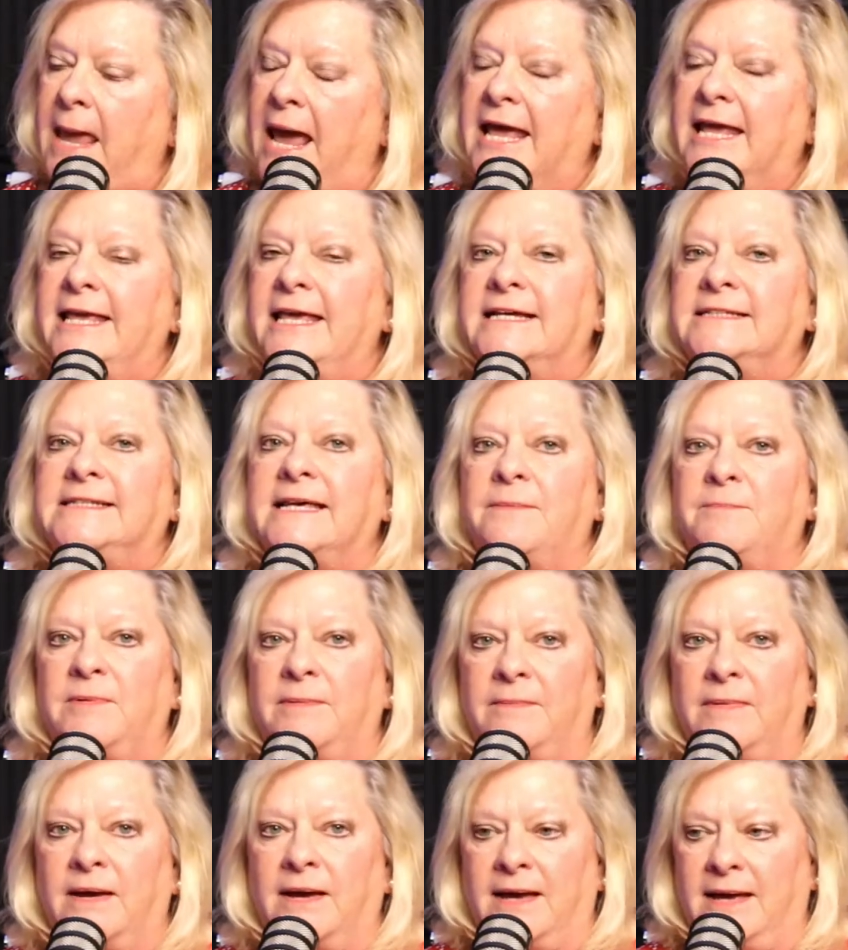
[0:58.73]
Yes,
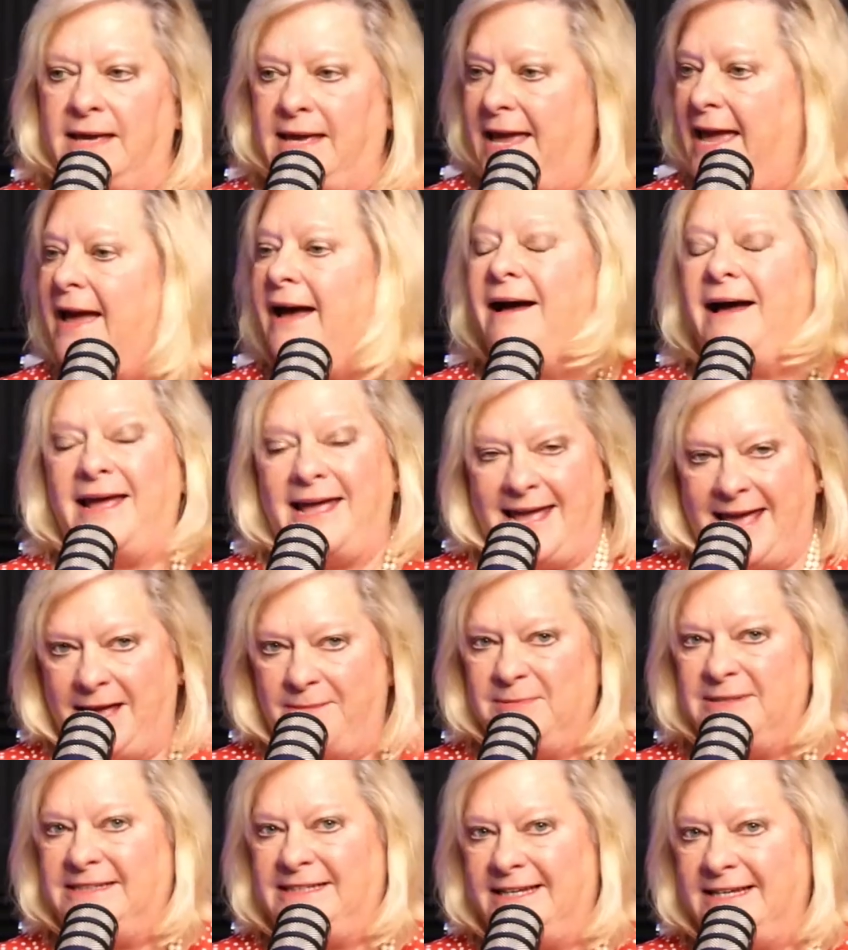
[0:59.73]
I am
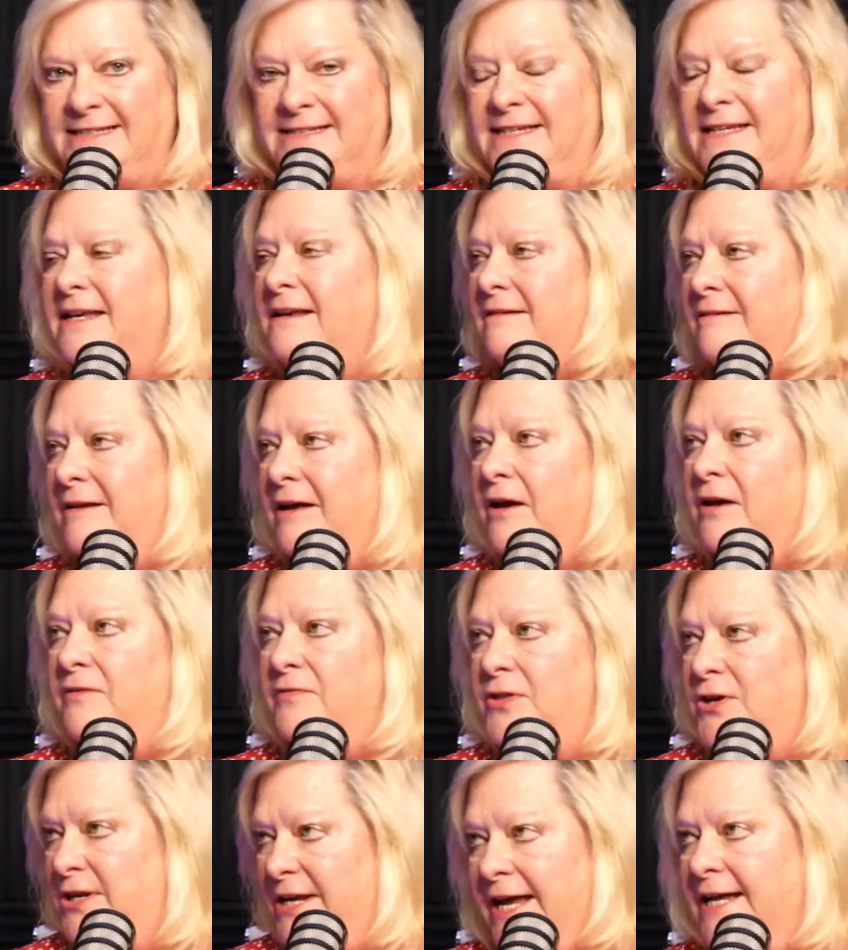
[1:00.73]
a citizen of
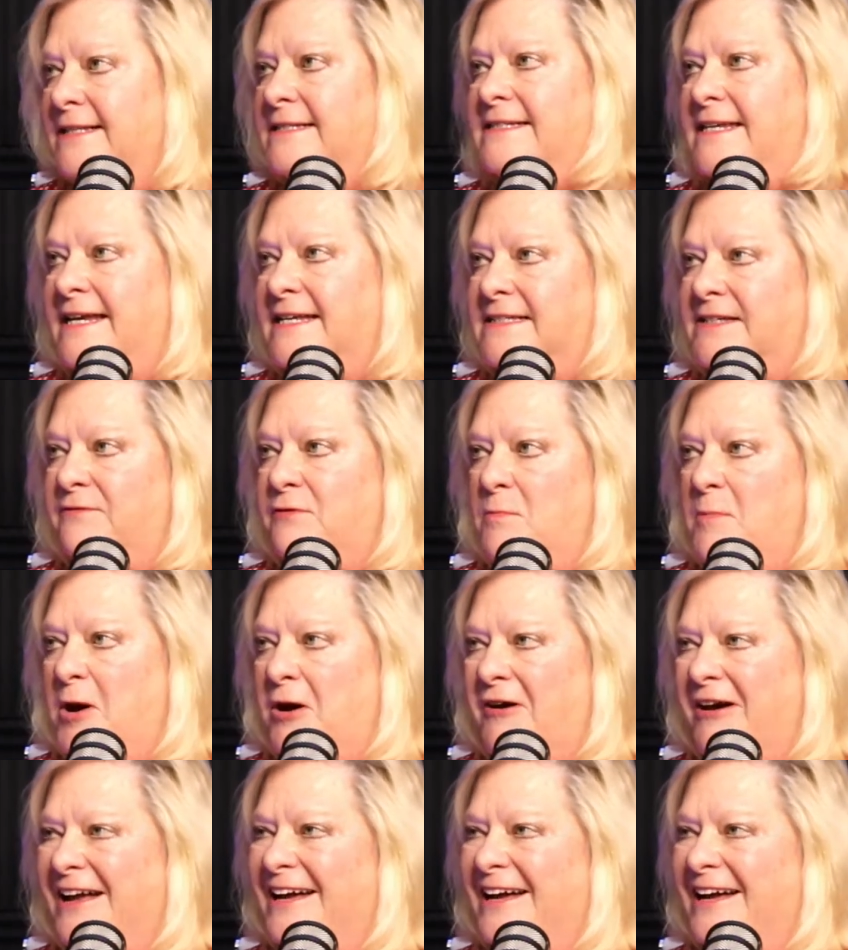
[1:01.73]
the United States of America.